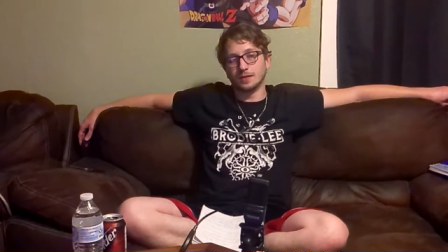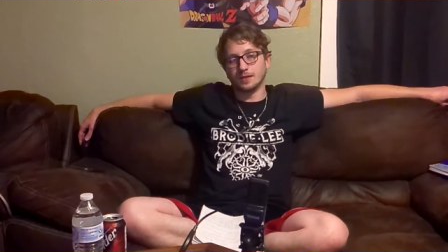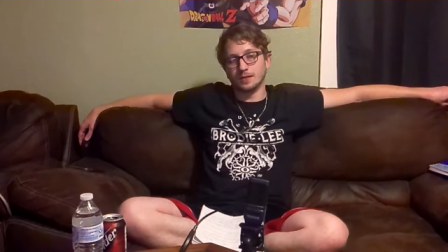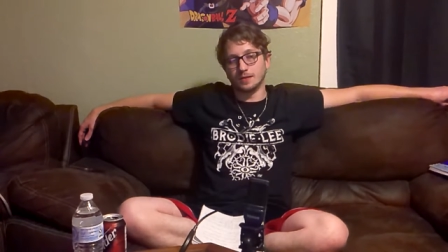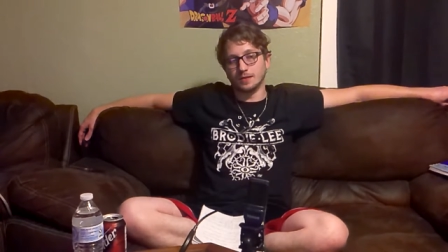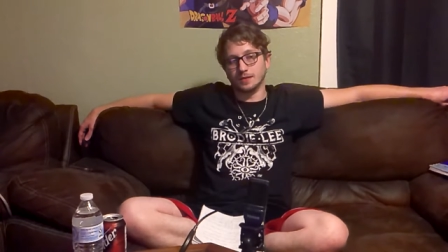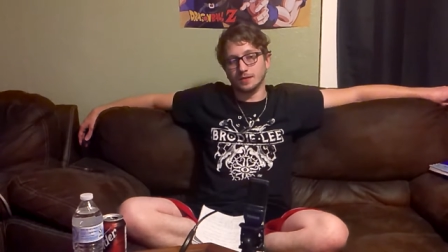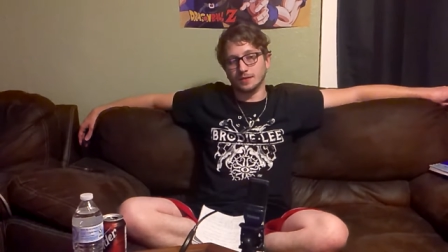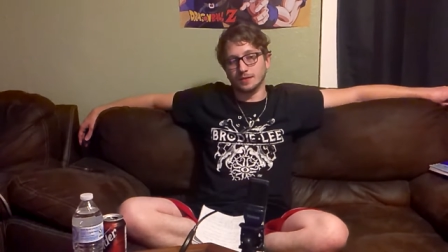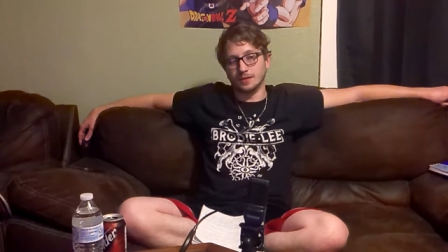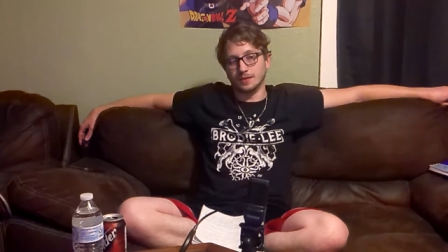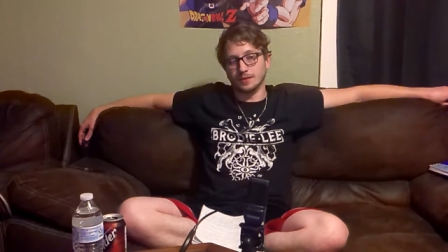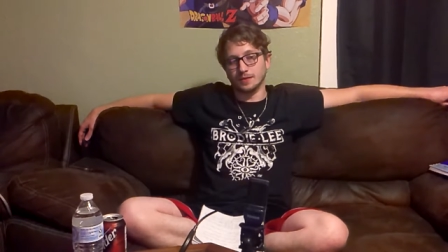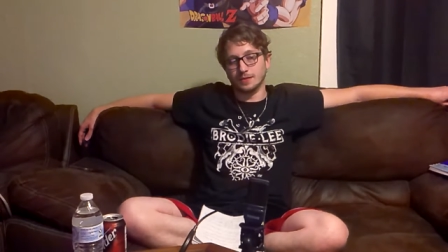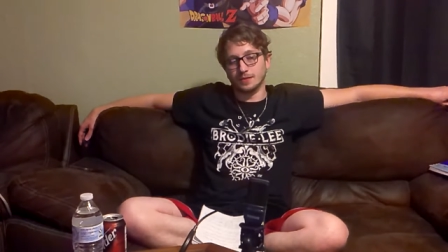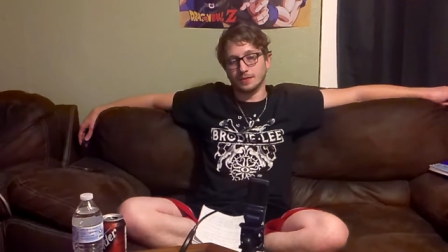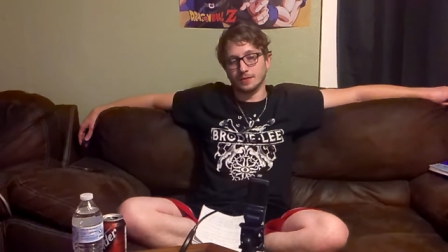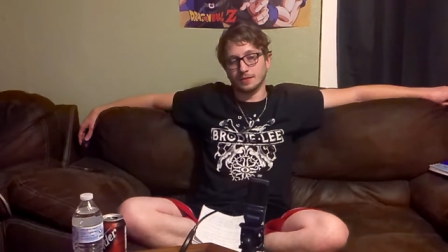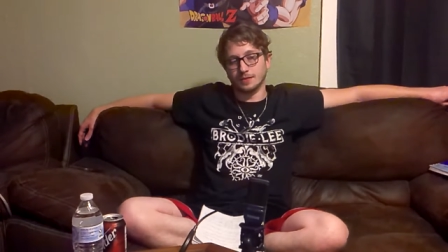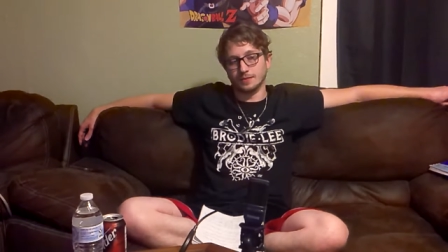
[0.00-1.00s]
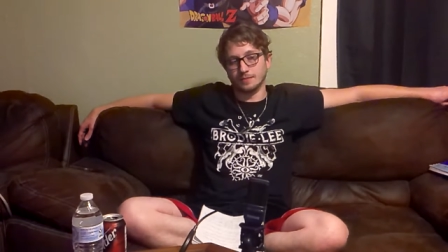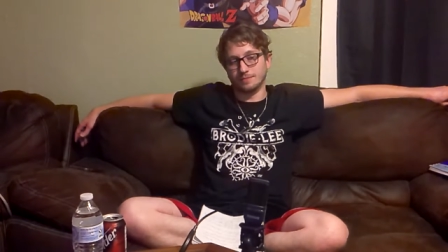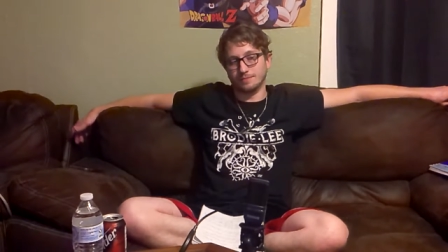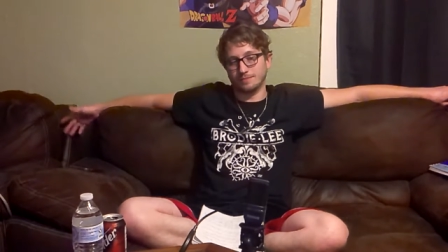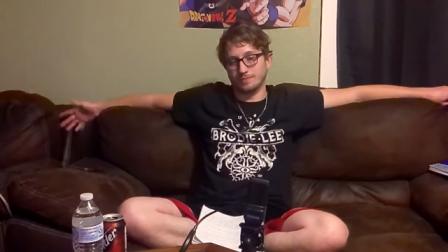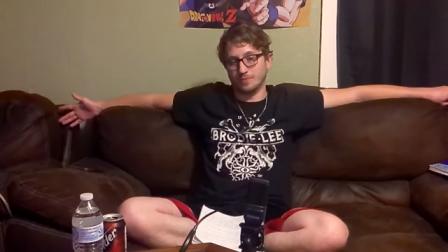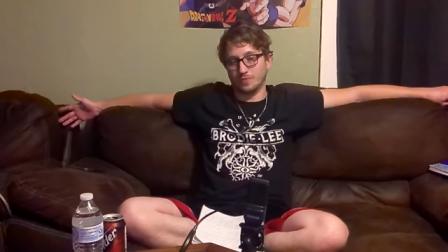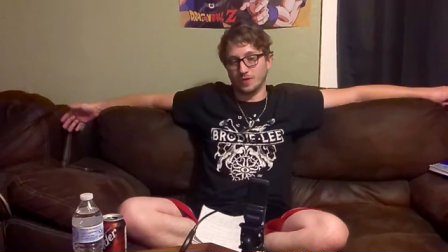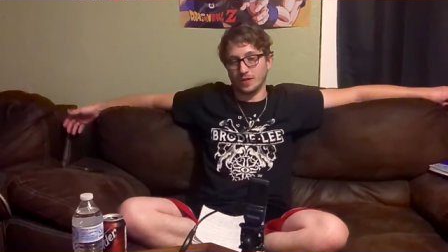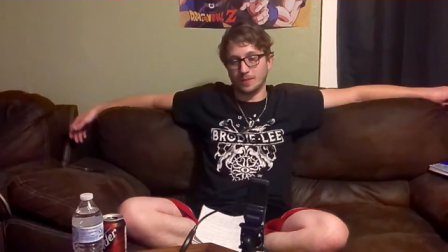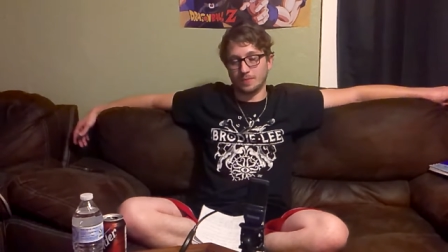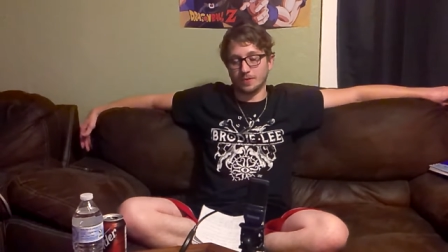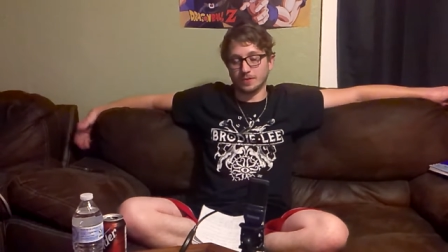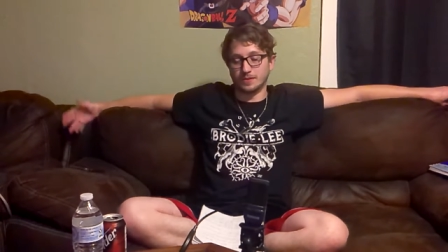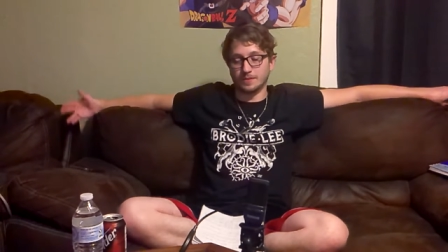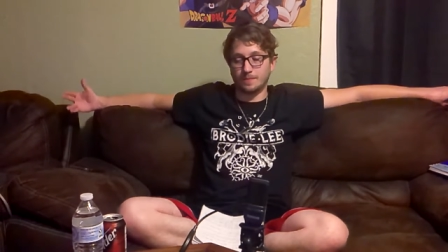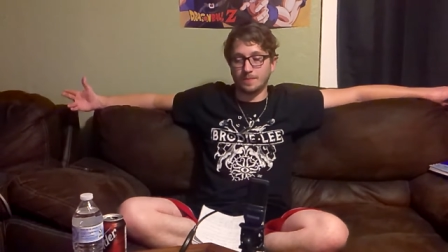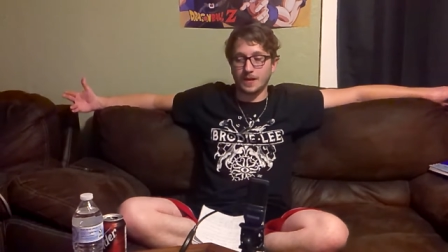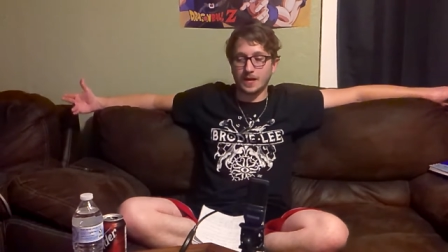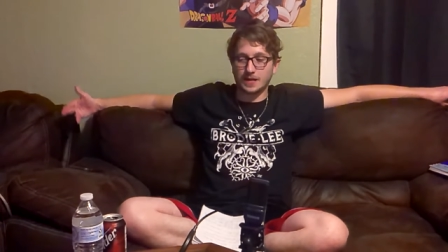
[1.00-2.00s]
when he
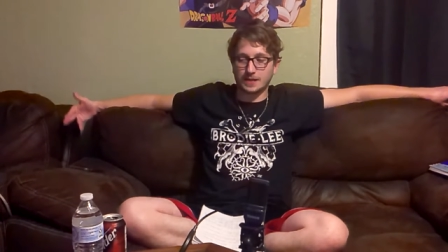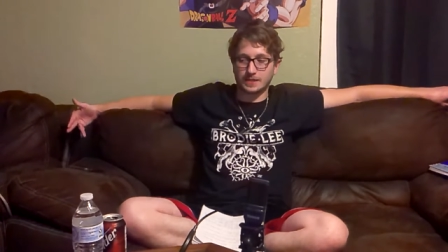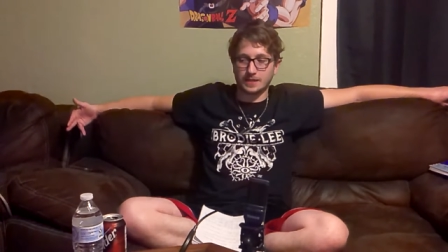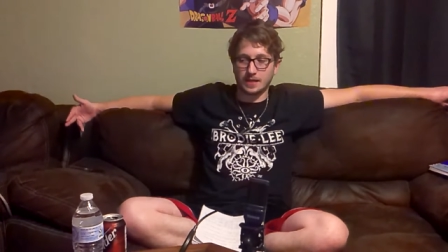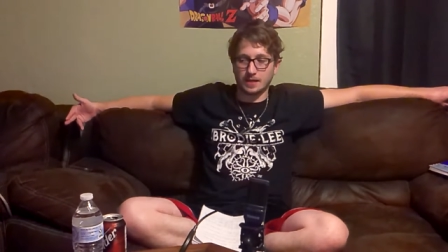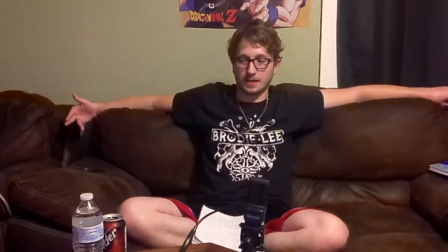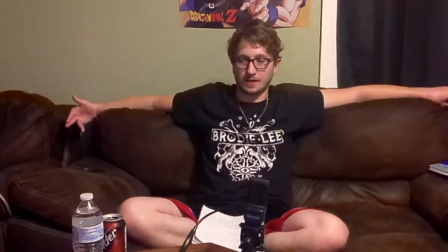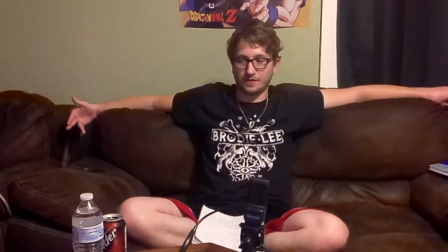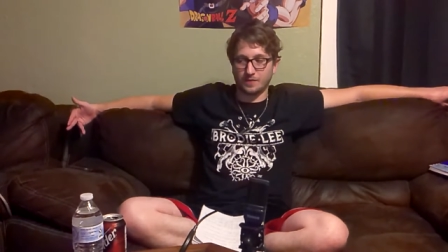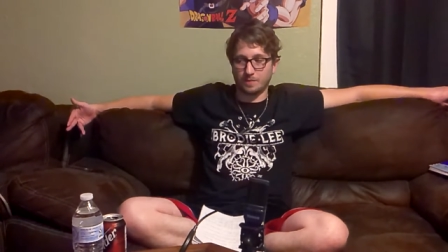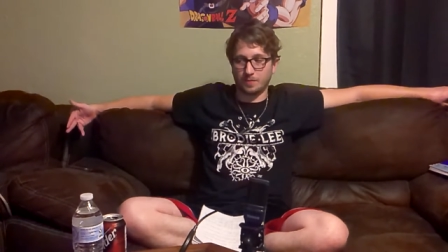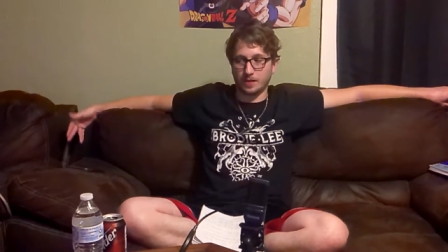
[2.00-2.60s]
puts it back down for